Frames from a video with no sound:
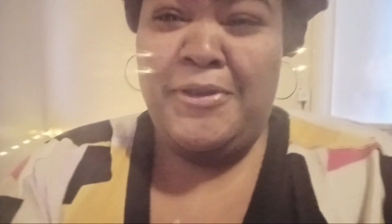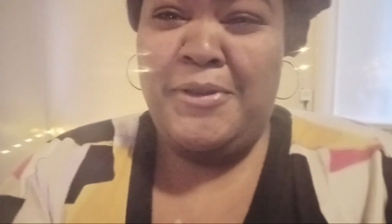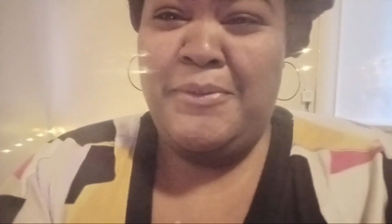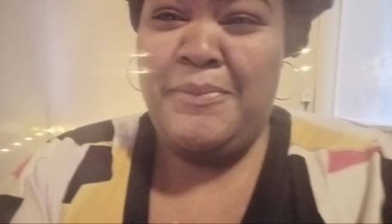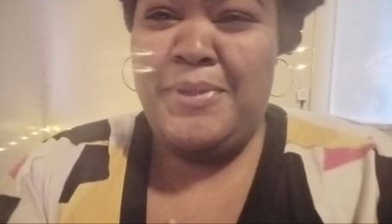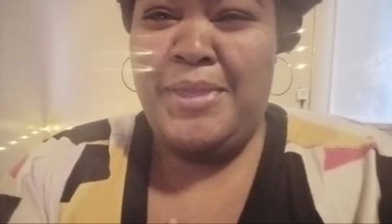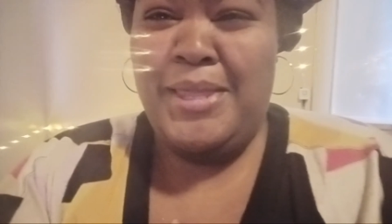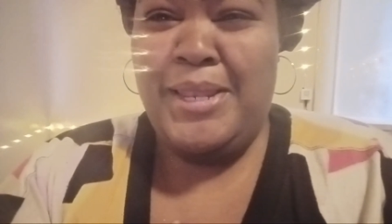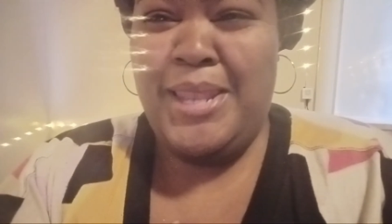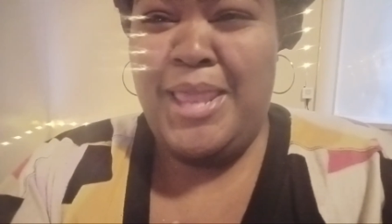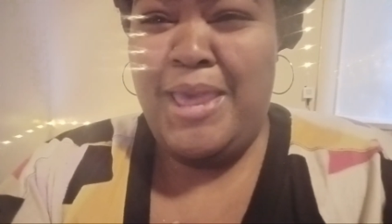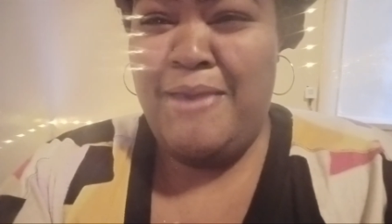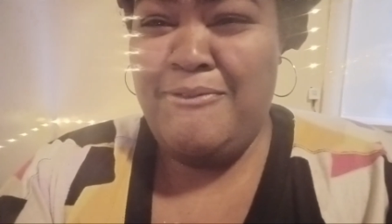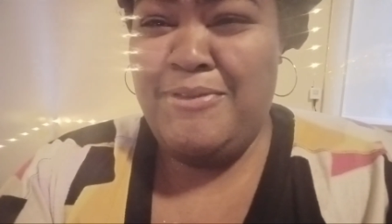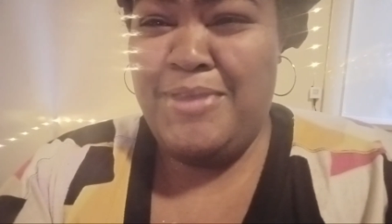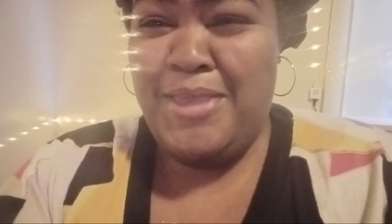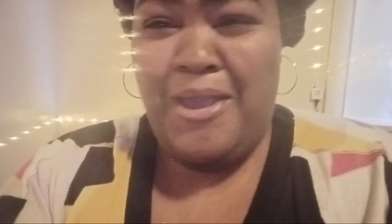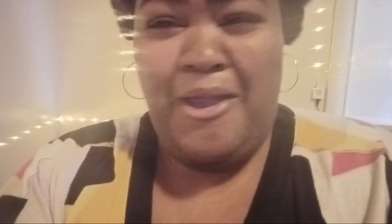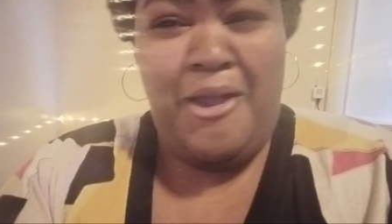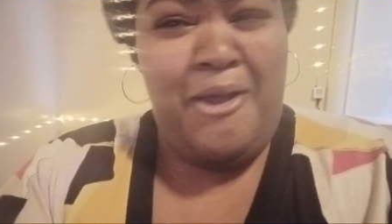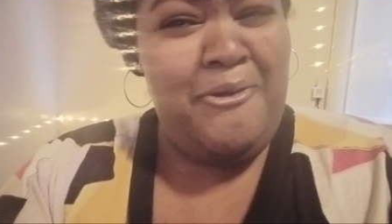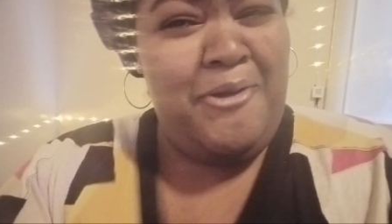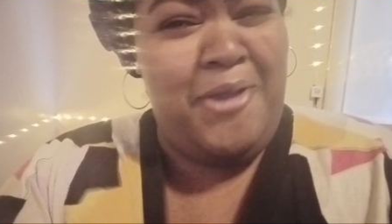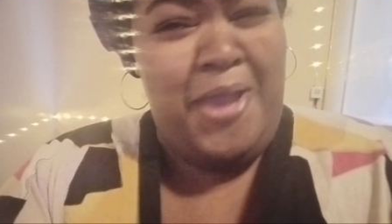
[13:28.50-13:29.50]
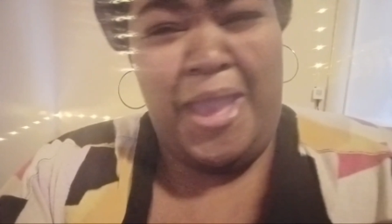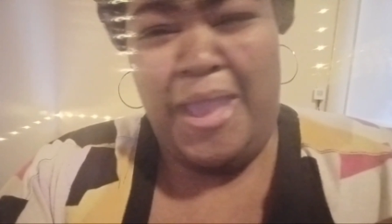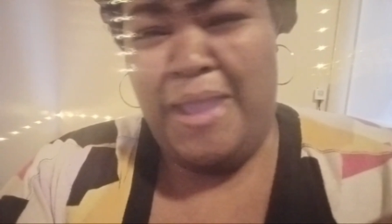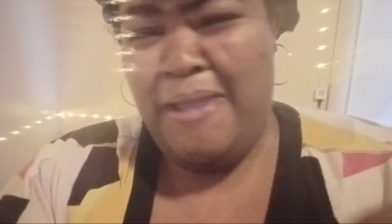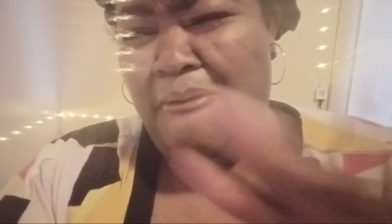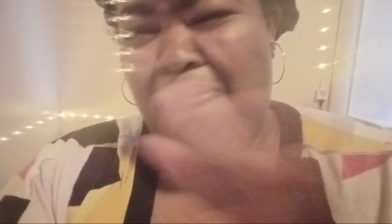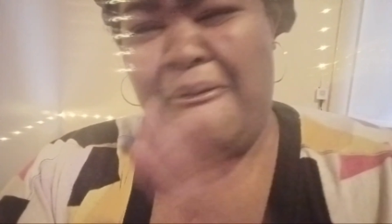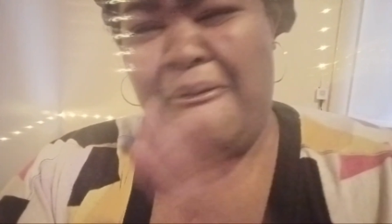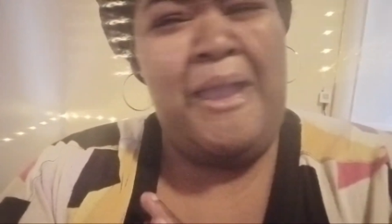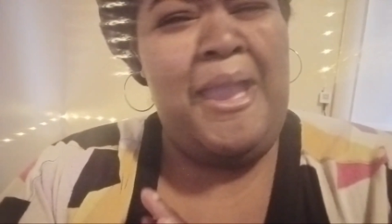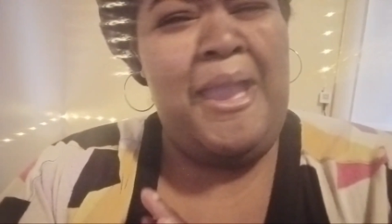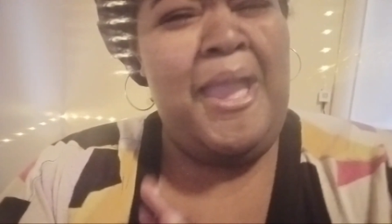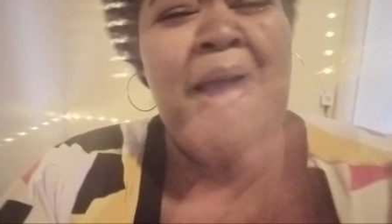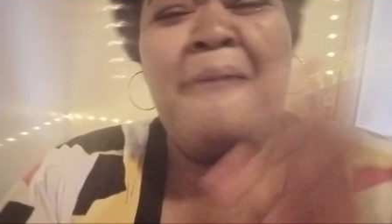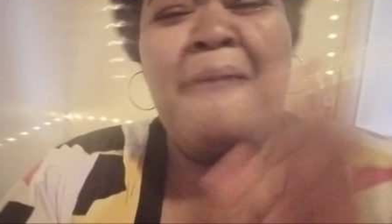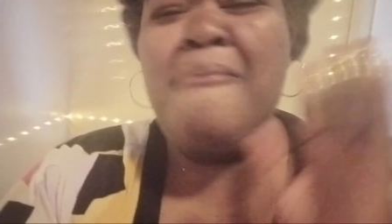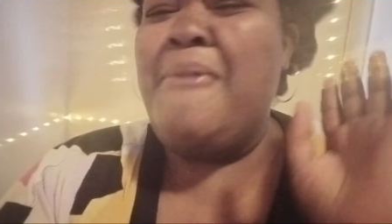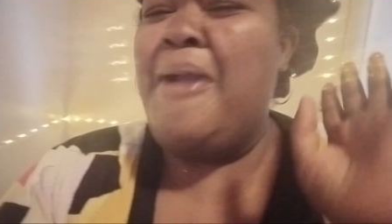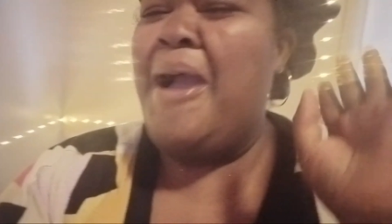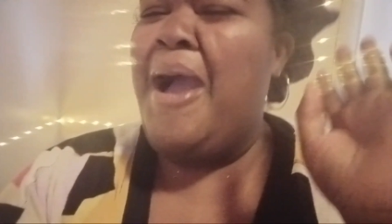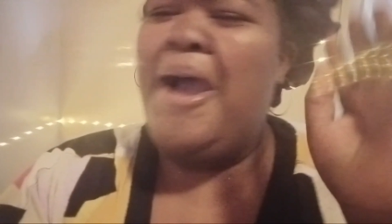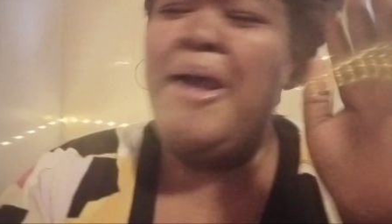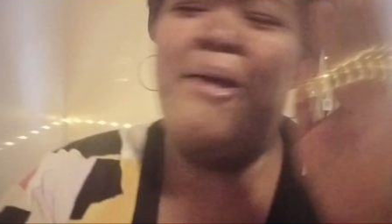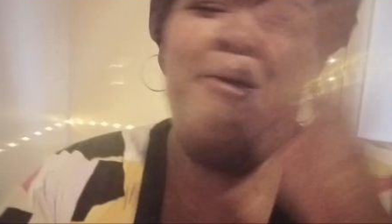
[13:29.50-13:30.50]
be 11, y'all. Okay, okay. I'm
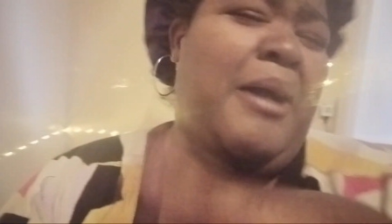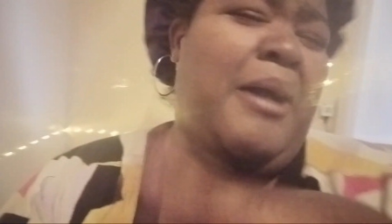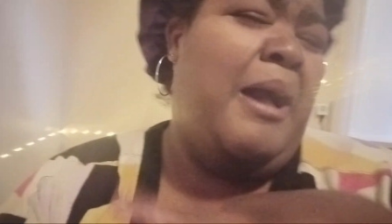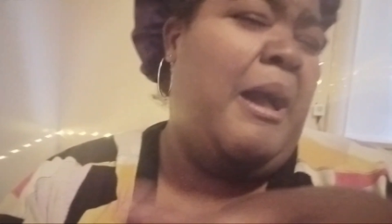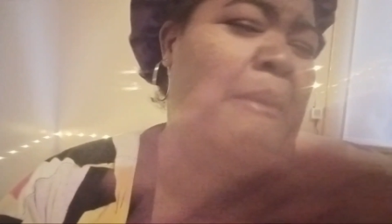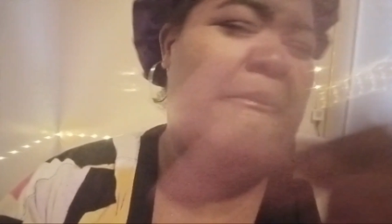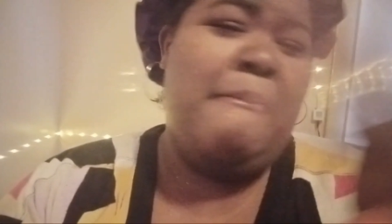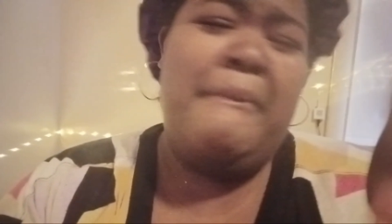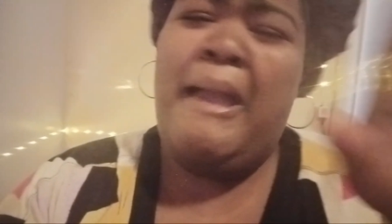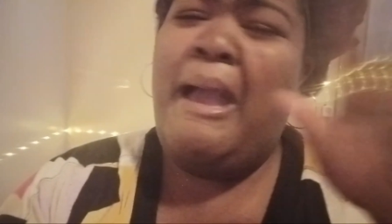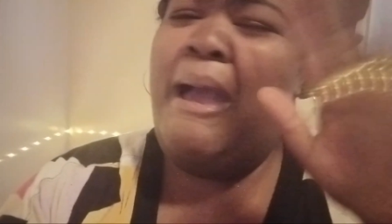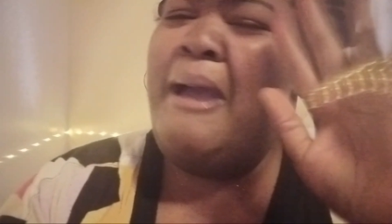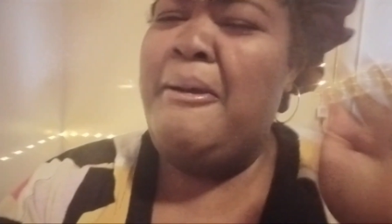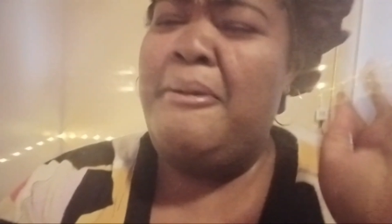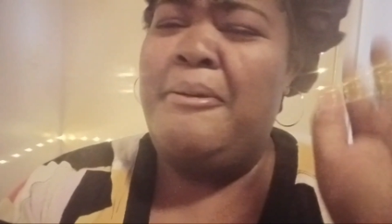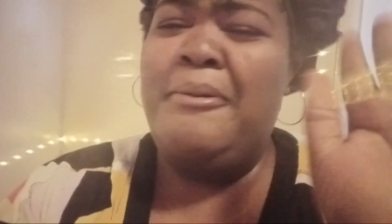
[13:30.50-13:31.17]
gone. I'm gone.